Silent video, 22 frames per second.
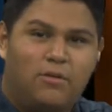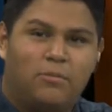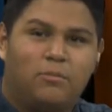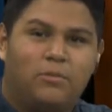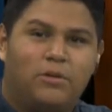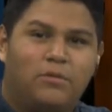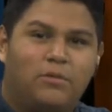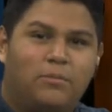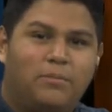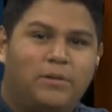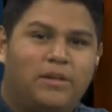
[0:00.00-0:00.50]

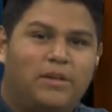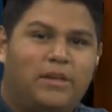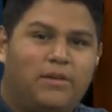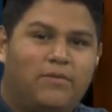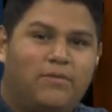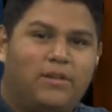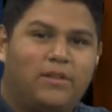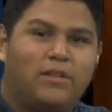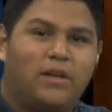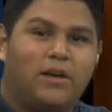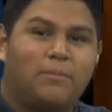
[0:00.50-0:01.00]
we will be
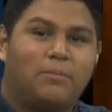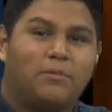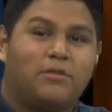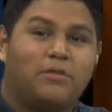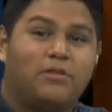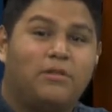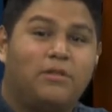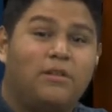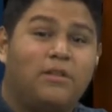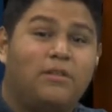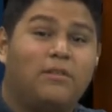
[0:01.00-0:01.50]
giving the
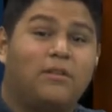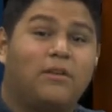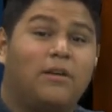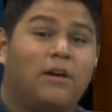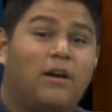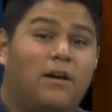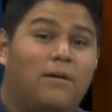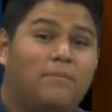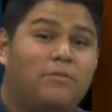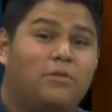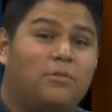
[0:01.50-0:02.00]
opportunity to
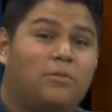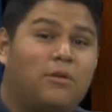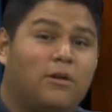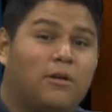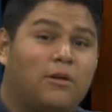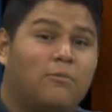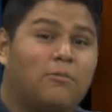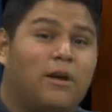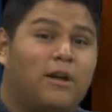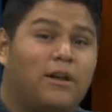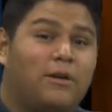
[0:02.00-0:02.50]
come to
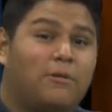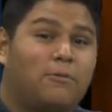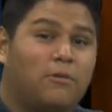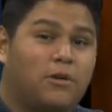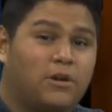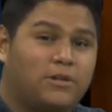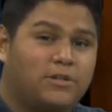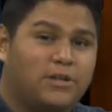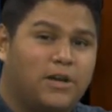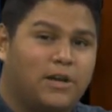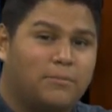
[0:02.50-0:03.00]
our writing
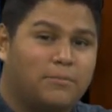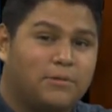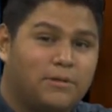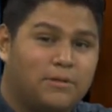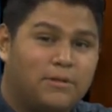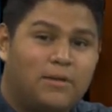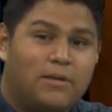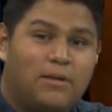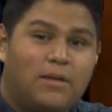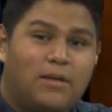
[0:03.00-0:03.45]
workshops